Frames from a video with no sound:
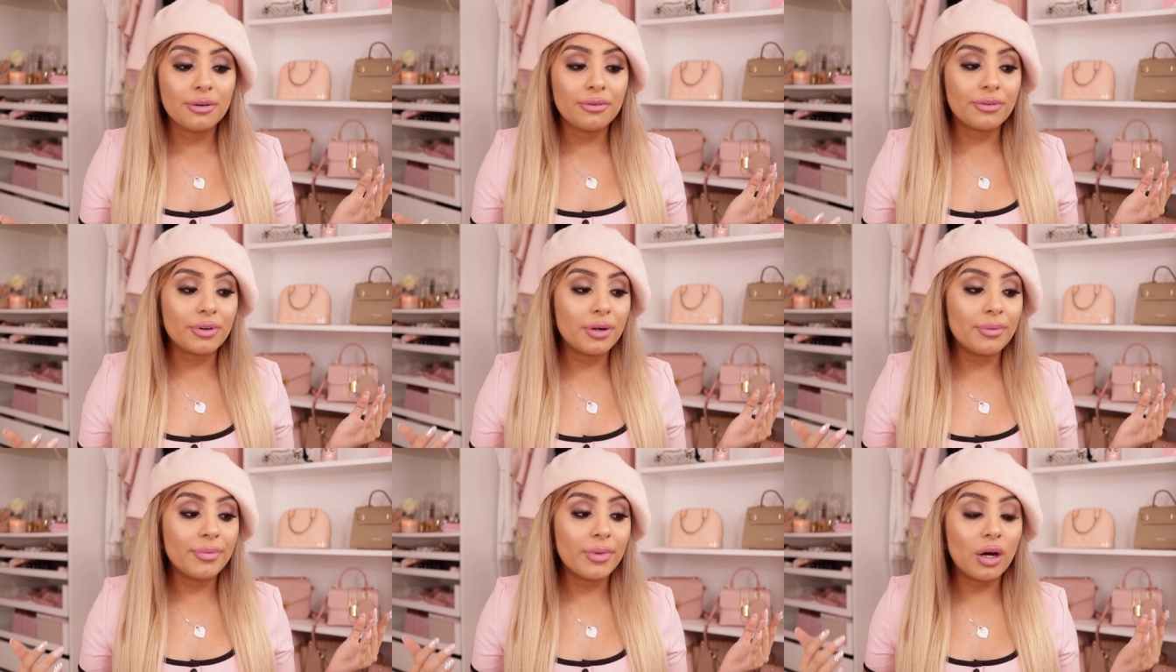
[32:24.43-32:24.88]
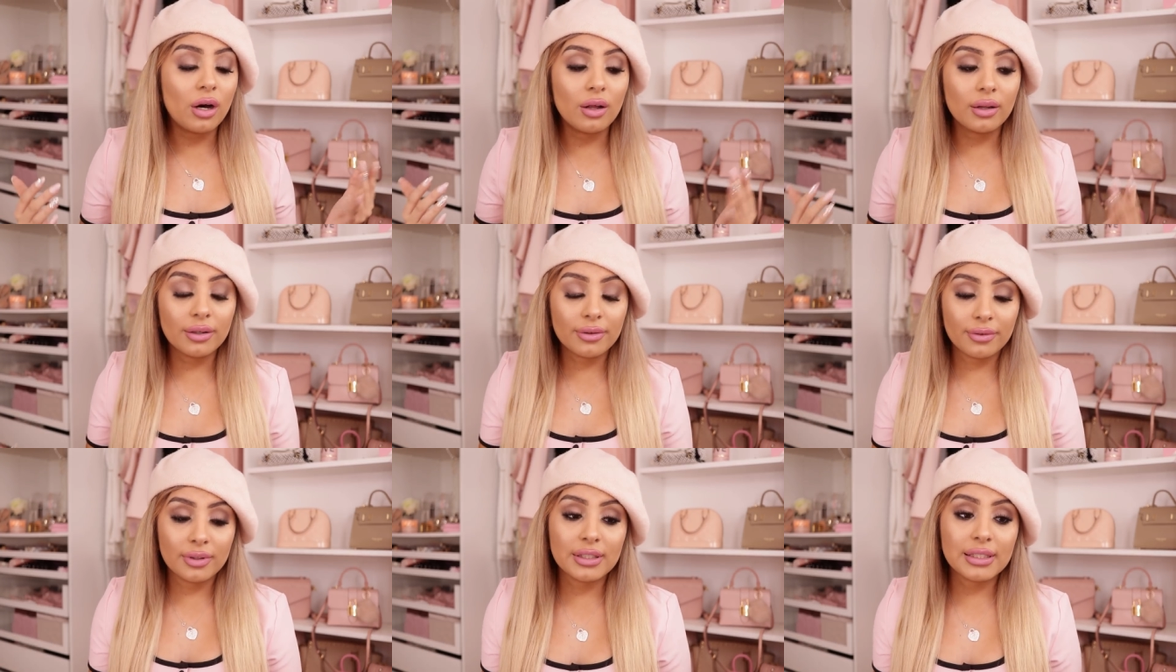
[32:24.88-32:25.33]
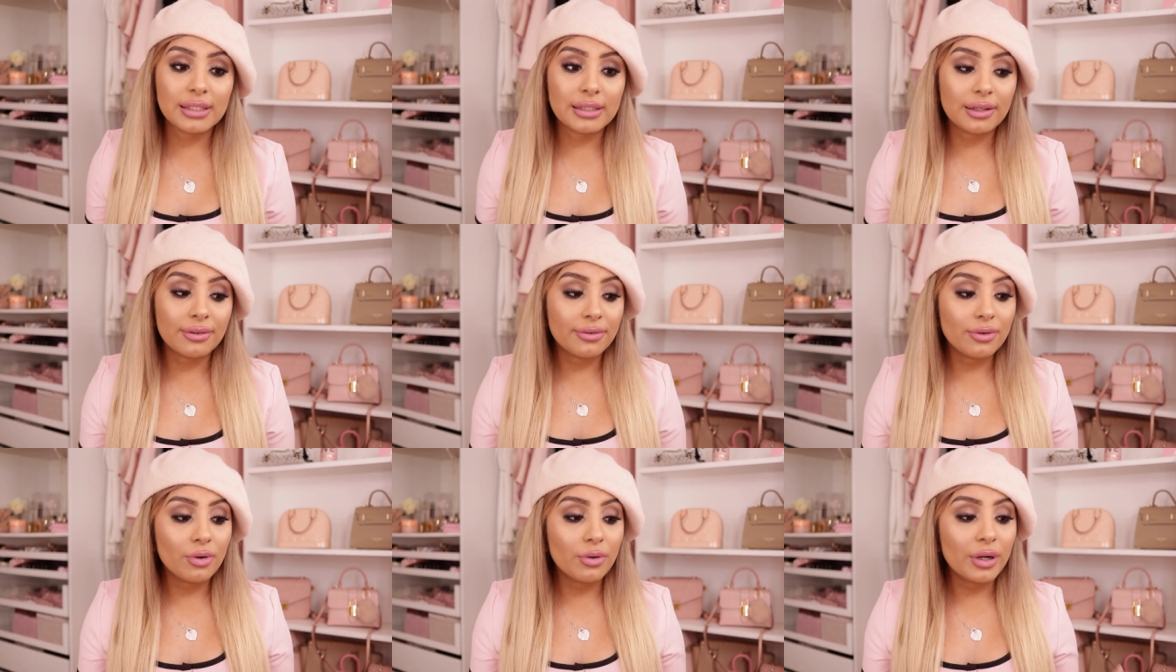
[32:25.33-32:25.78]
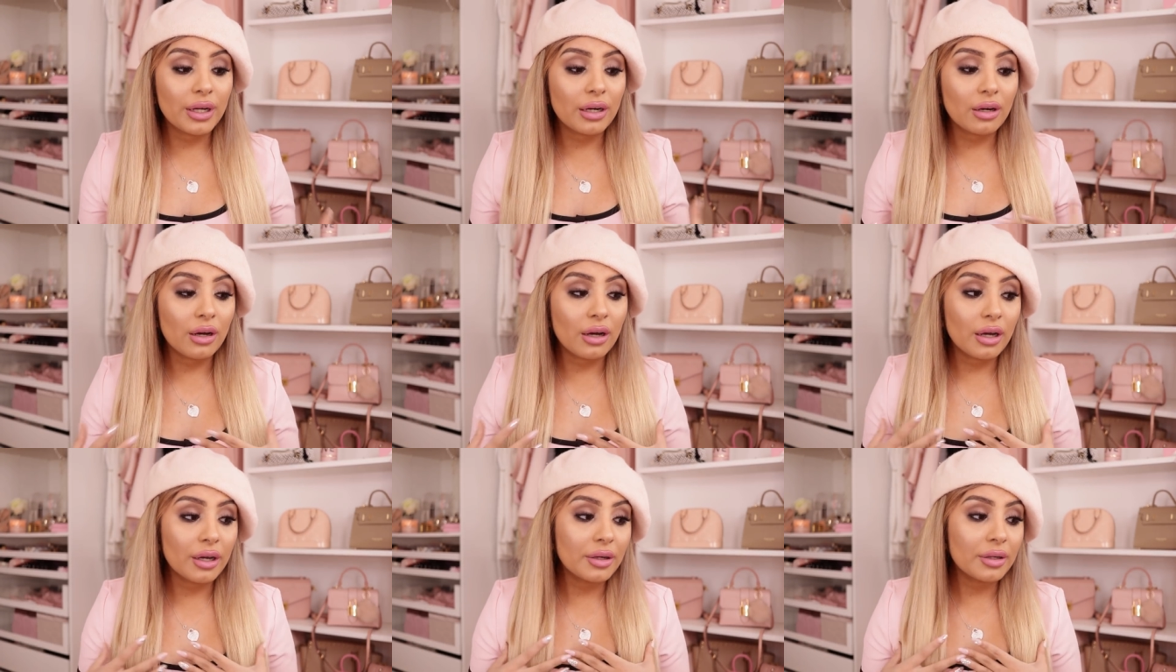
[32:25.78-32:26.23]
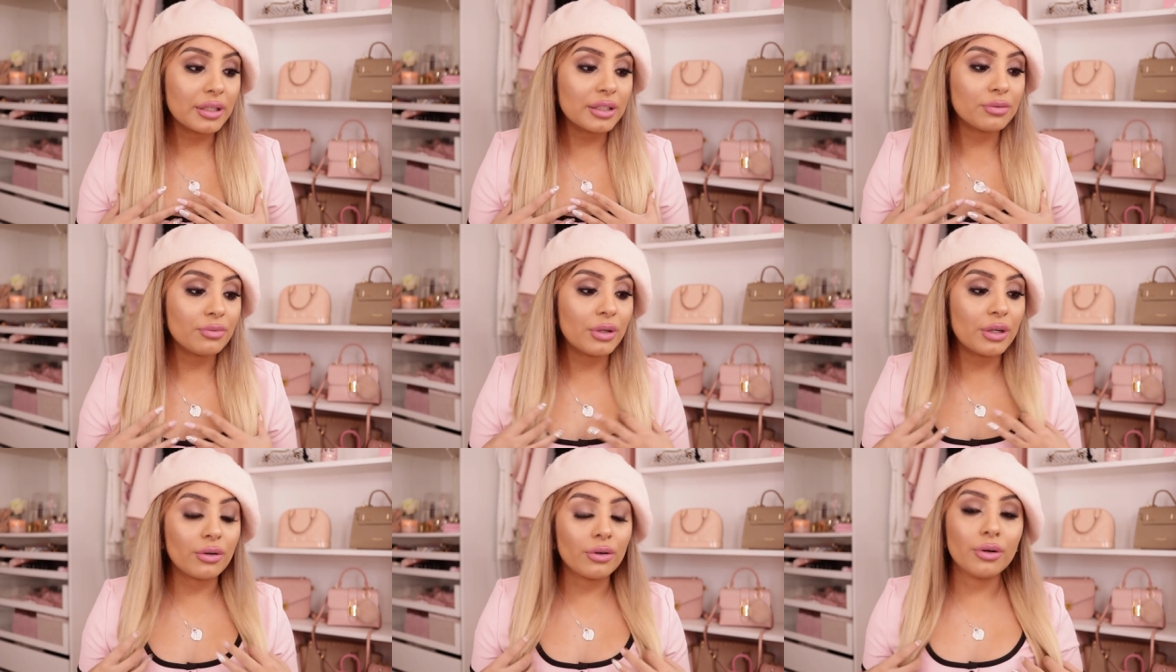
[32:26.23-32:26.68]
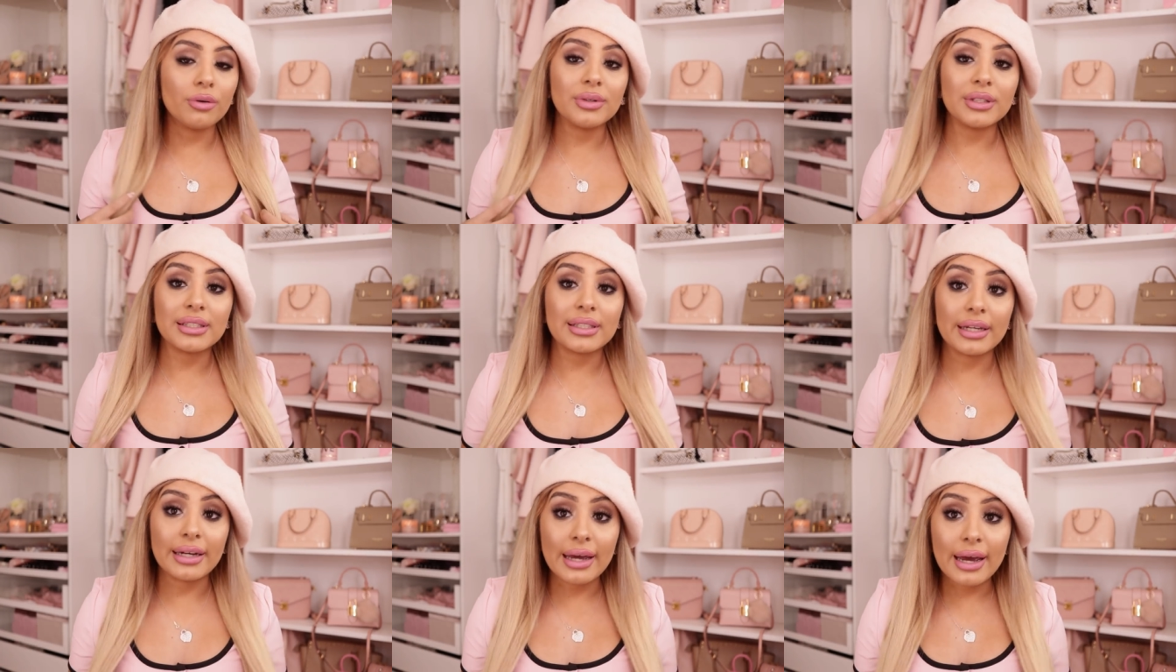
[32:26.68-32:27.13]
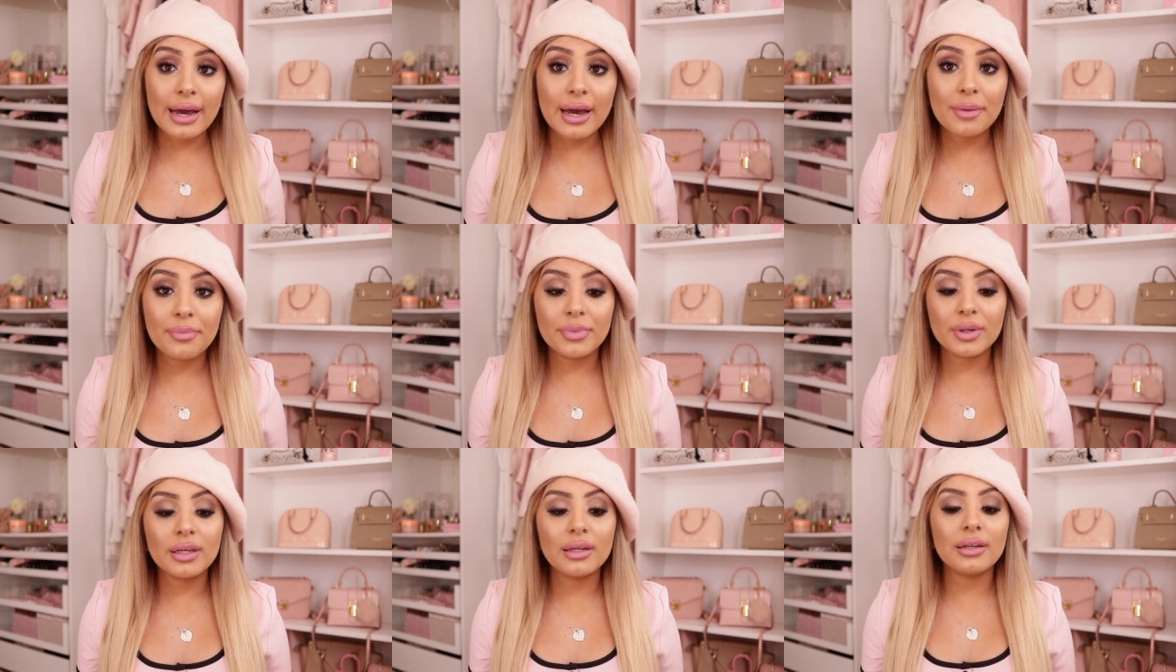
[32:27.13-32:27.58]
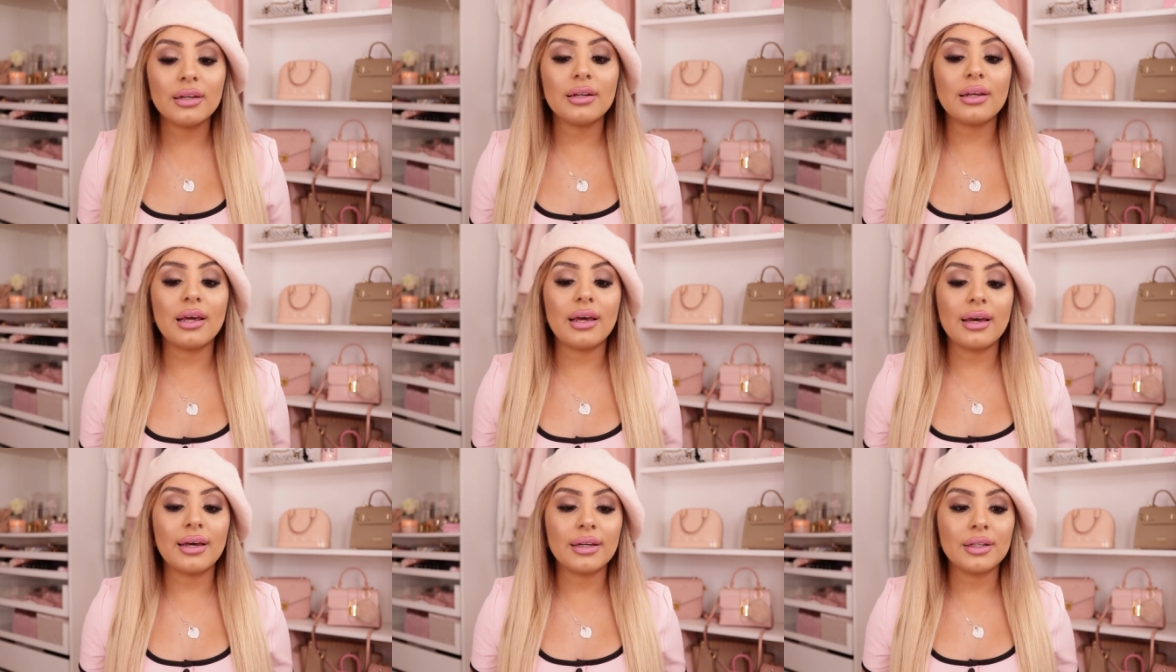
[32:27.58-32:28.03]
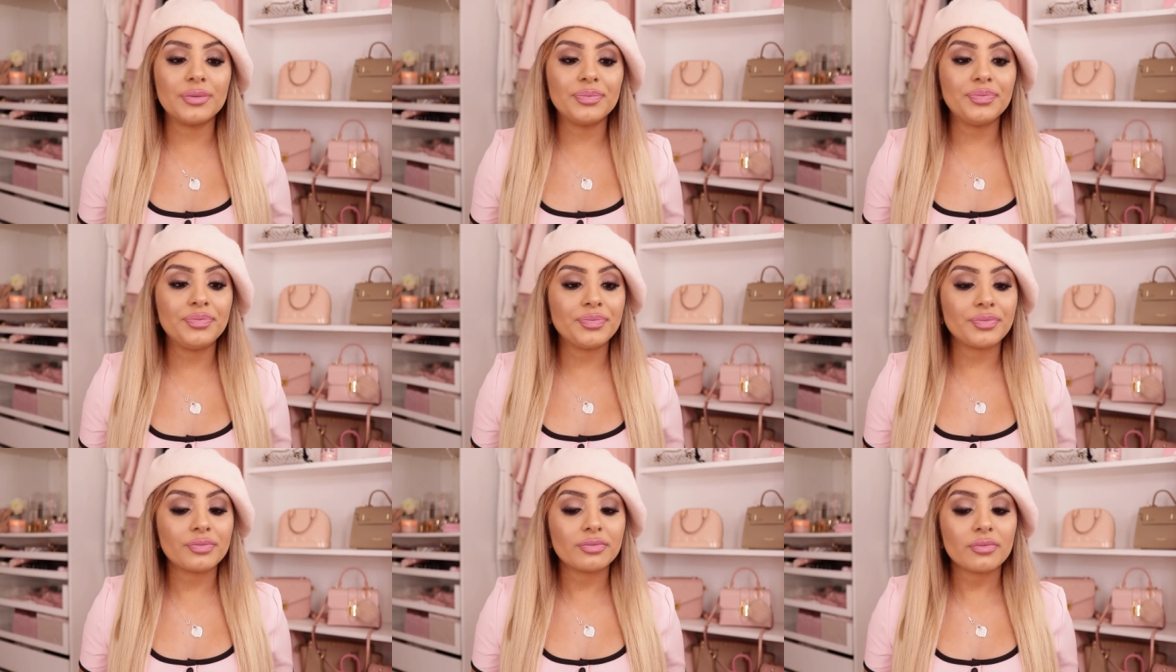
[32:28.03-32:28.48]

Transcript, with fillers: from all of this stuff going on because we don't know what's going to happen and